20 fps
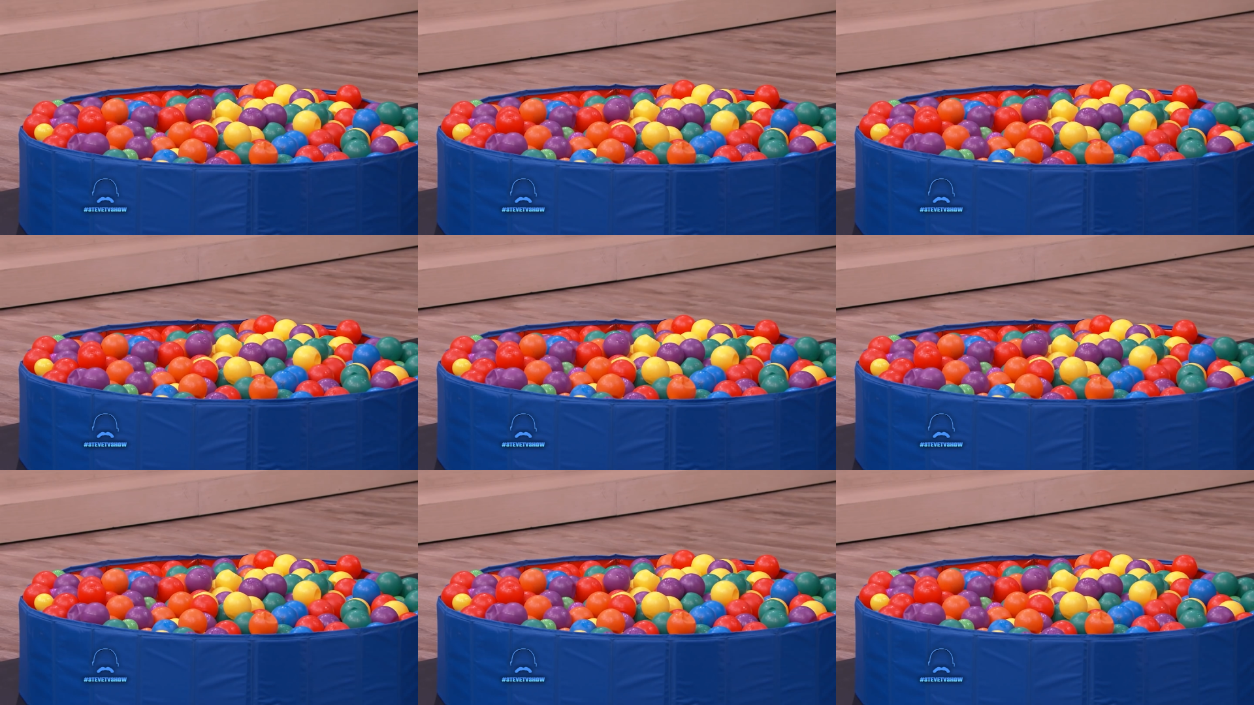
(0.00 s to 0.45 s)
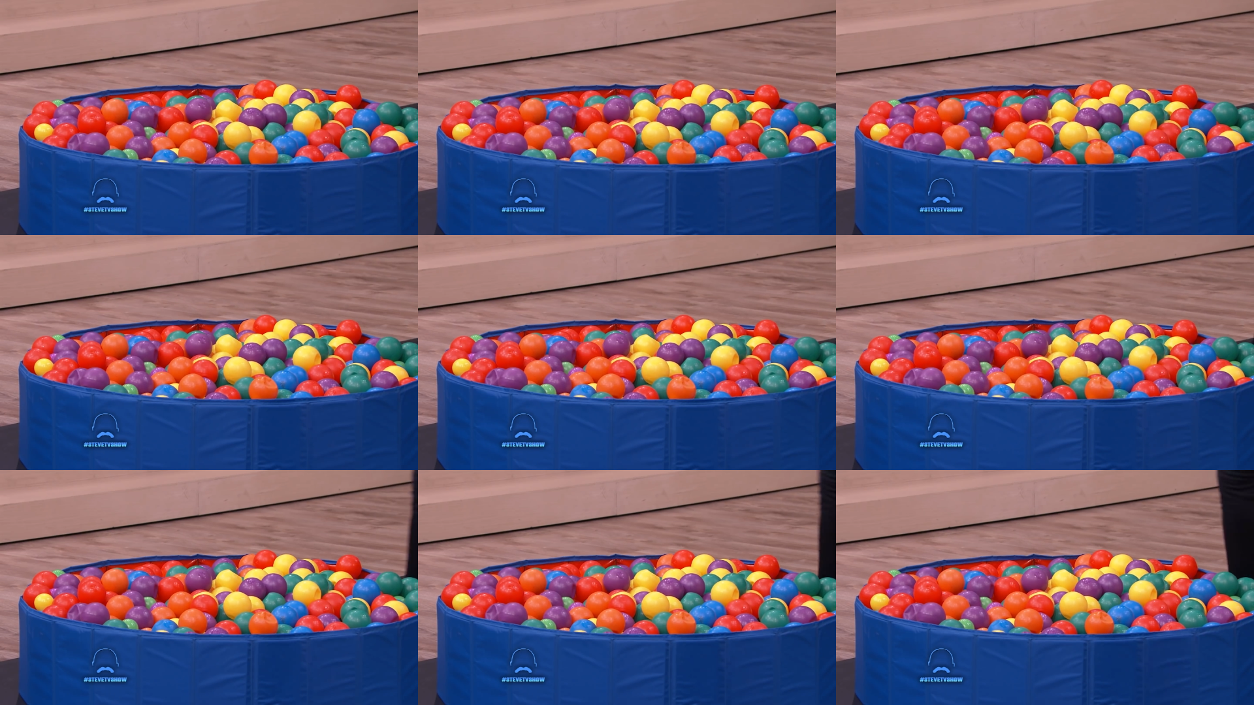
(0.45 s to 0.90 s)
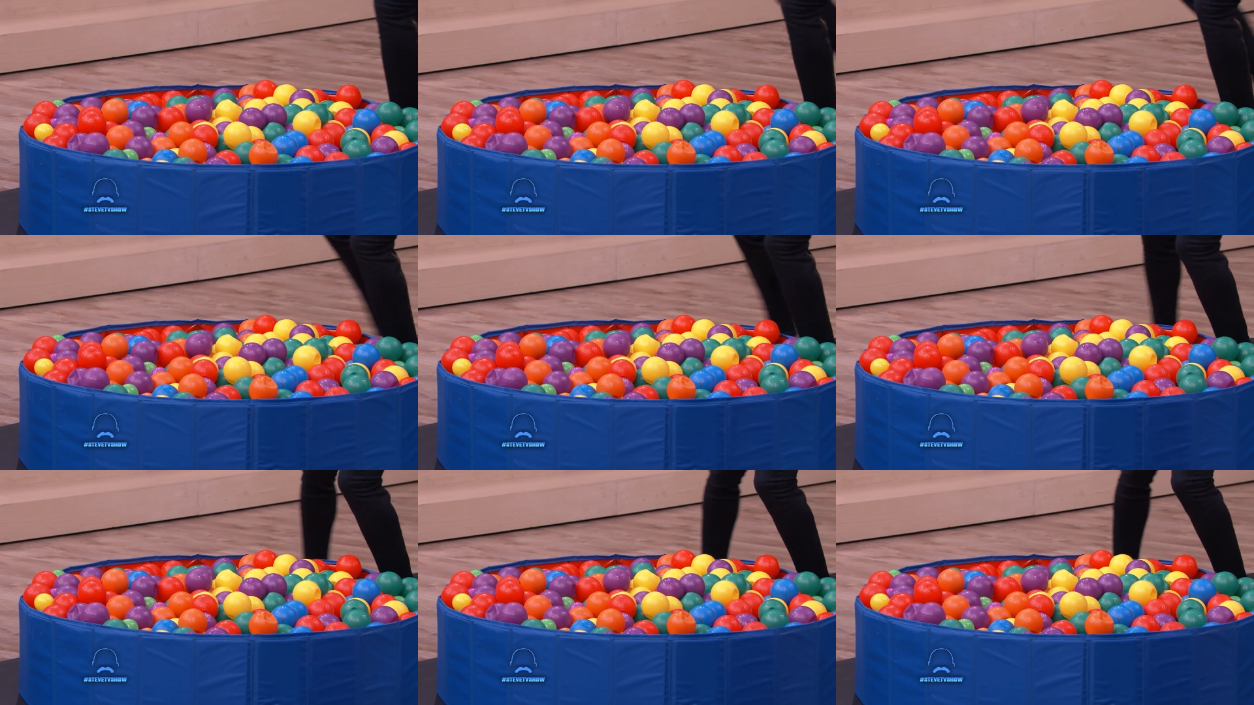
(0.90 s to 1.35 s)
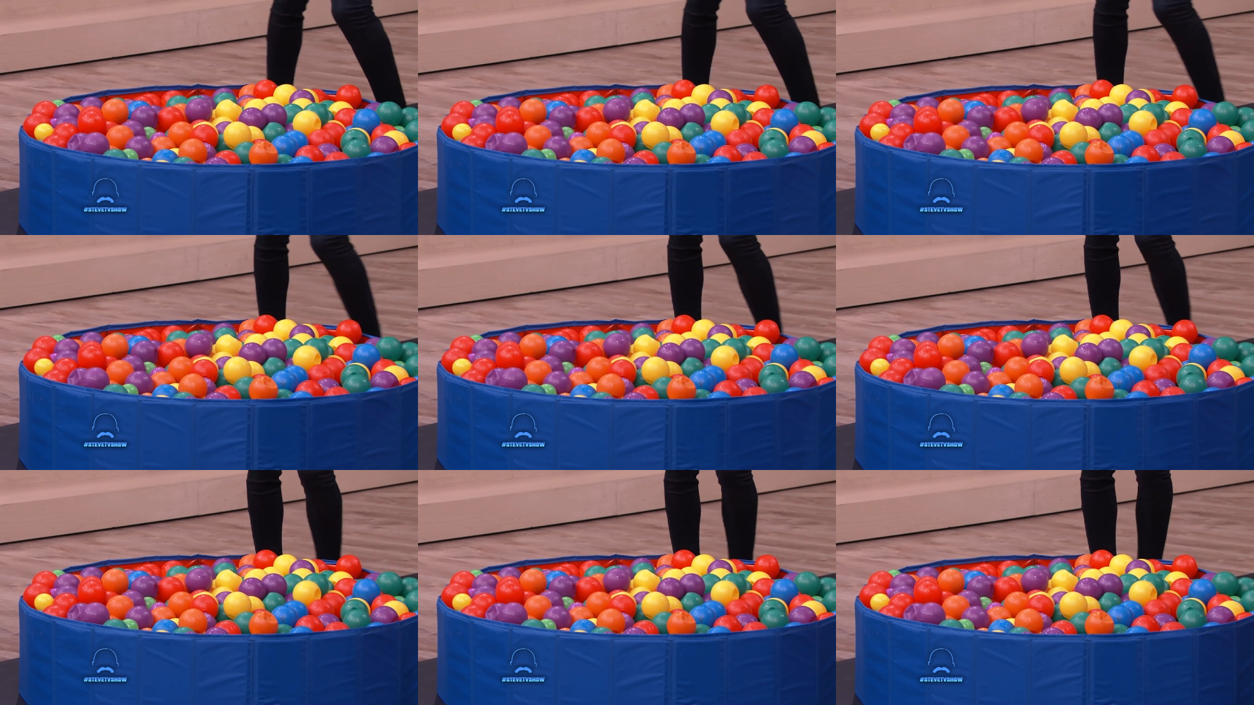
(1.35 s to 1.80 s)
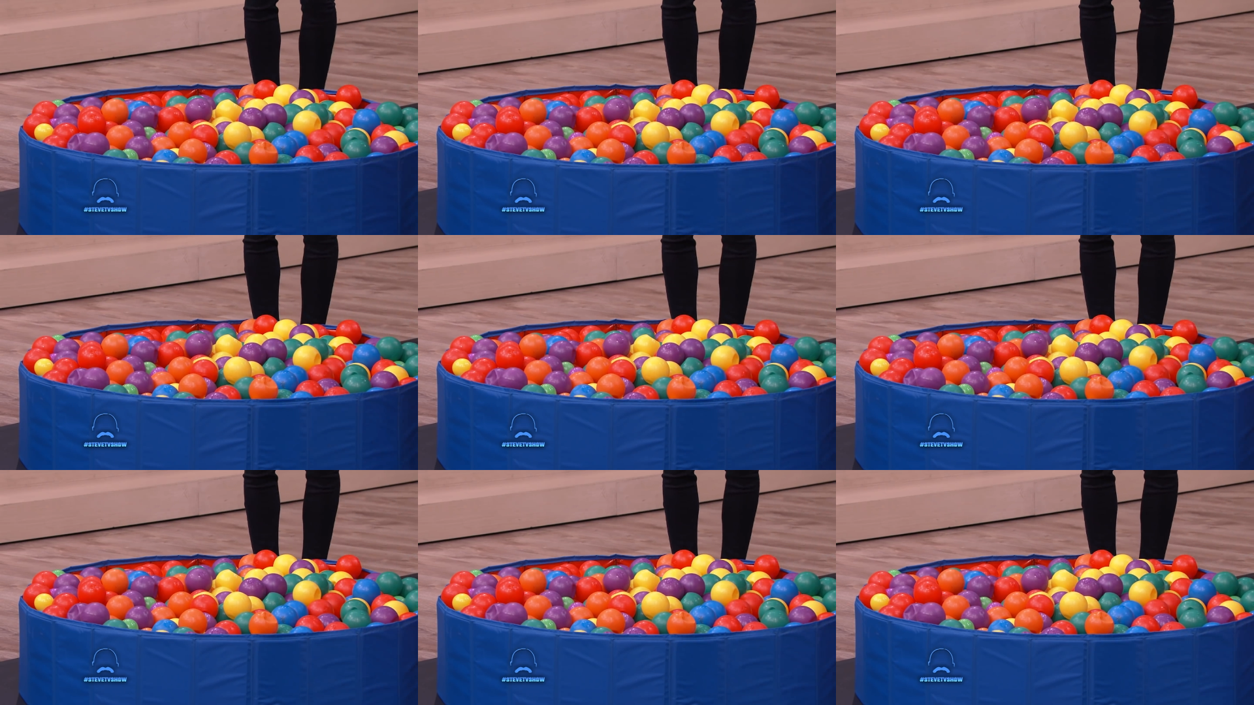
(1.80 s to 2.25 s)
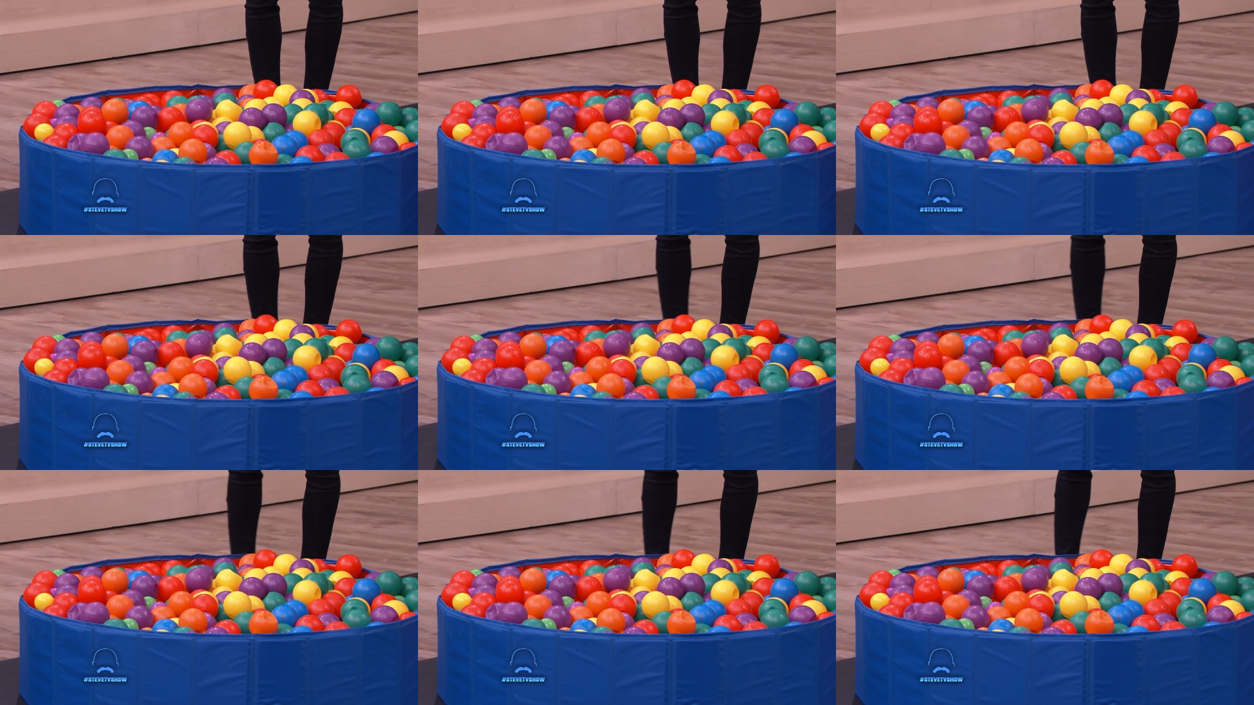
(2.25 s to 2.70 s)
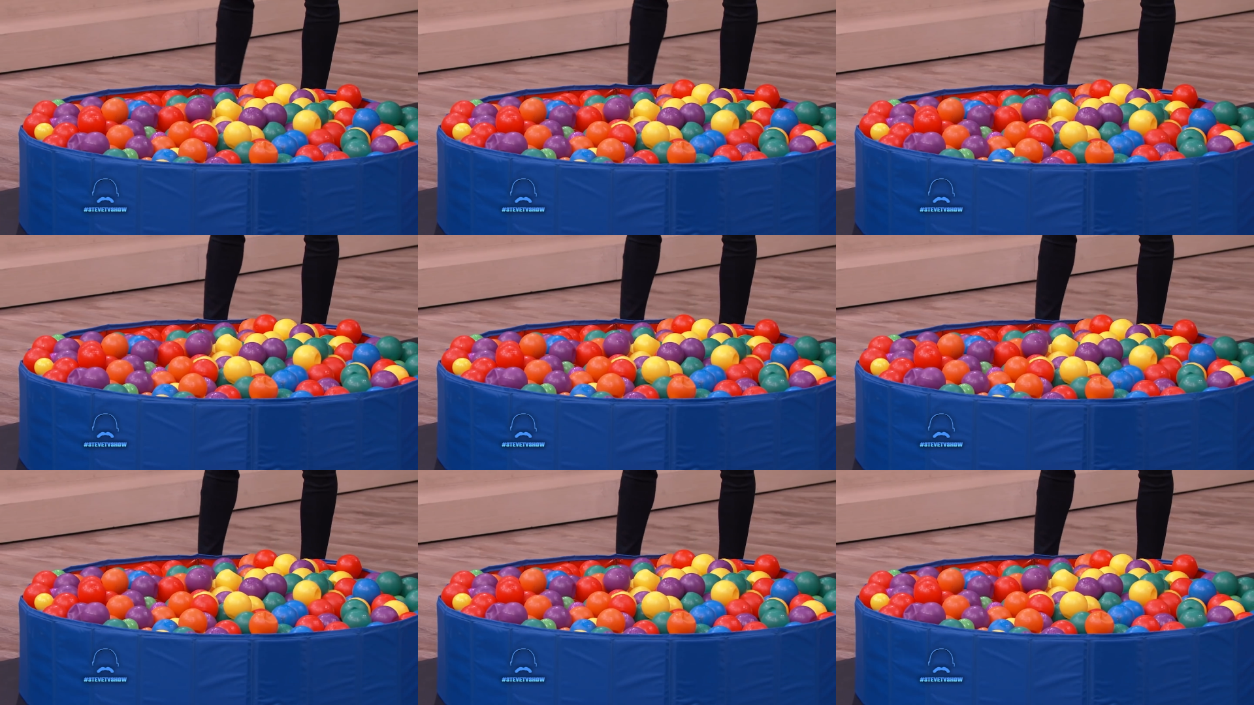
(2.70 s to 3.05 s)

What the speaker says: Nobody's mouth can be seen.